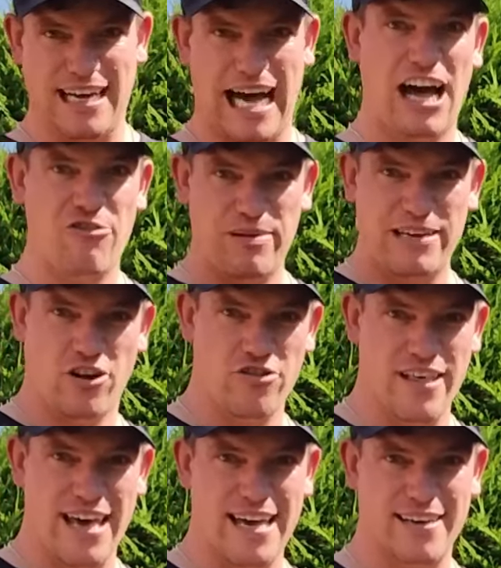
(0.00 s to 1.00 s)
I've been on
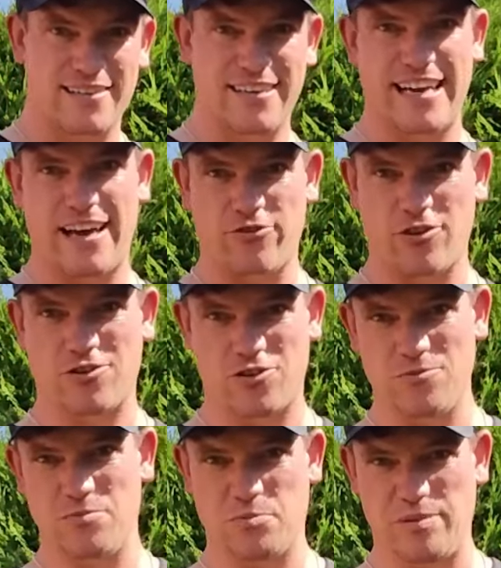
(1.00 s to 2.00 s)
there and I've got
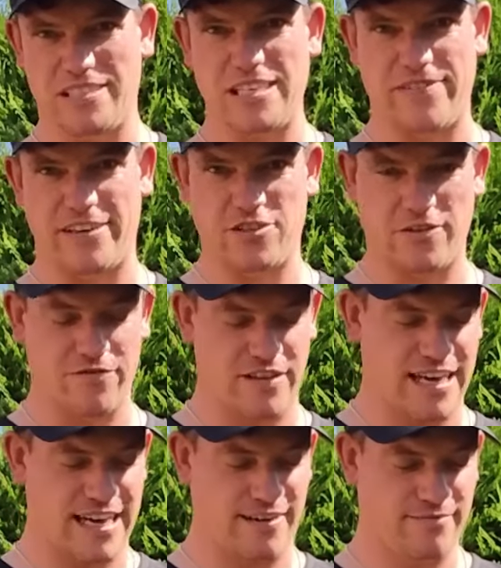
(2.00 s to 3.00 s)
some specifics off
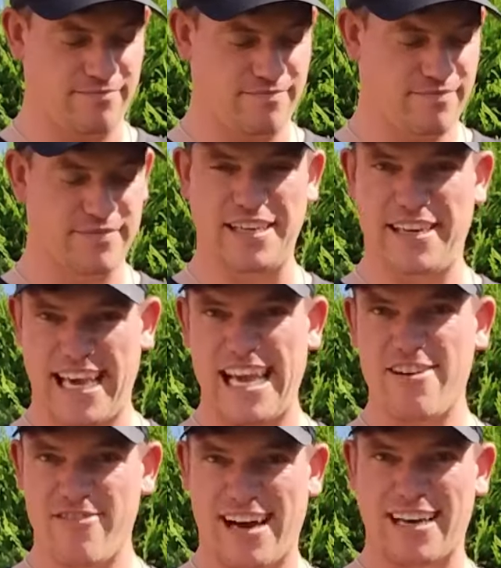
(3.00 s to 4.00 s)
there, and
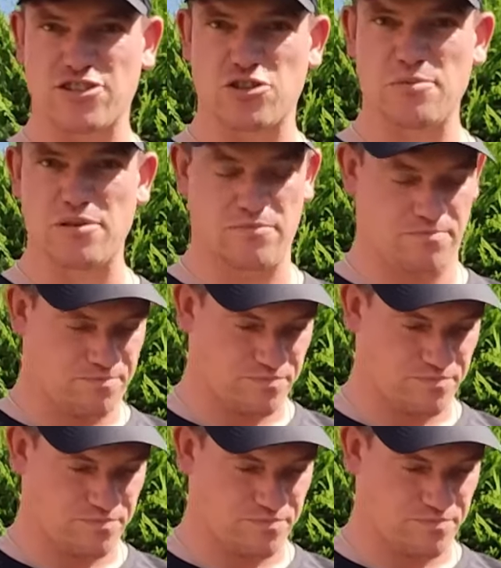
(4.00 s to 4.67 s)
here are some of them.